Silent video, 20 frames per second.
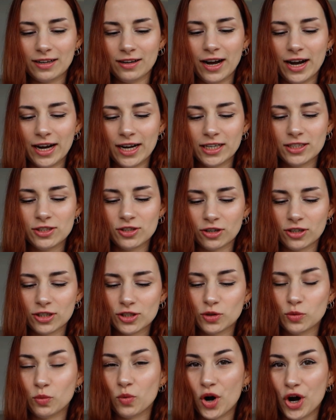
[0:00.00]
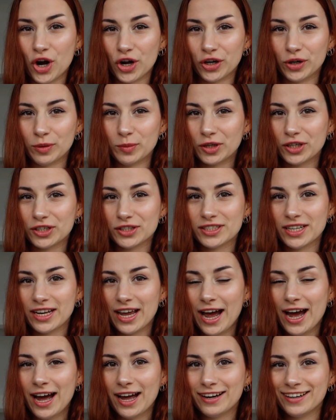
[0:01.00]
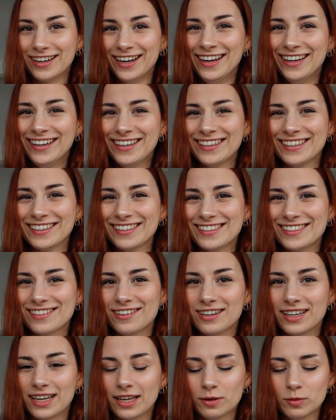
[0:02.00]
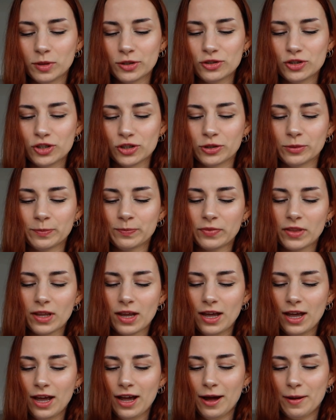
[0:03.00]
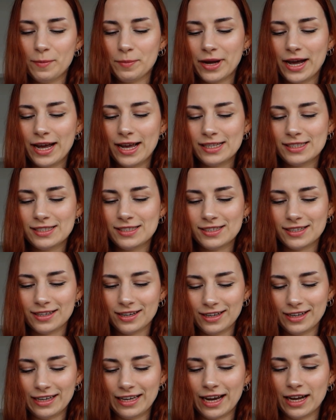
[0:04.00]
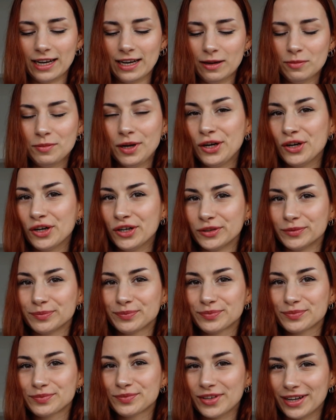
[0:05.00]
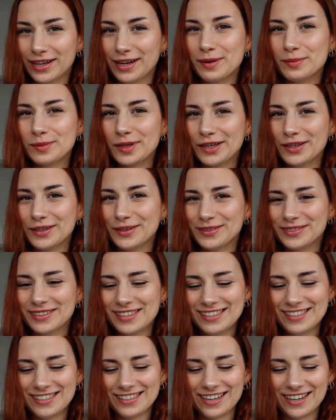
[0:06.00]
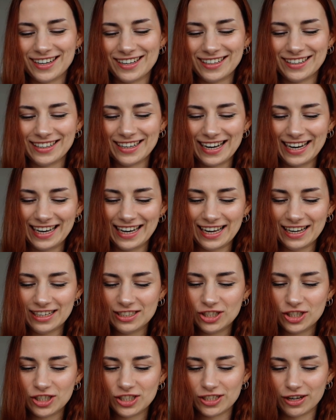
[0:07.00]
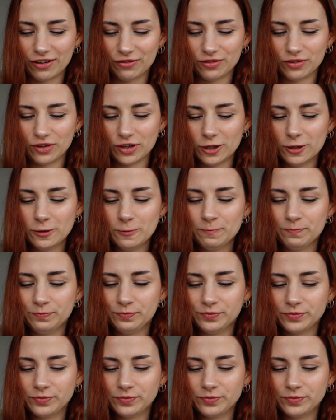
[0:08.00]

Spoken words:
eyes start to water because of that. I'm starting to get emotional. But yeah, let me know. So let's shuffle.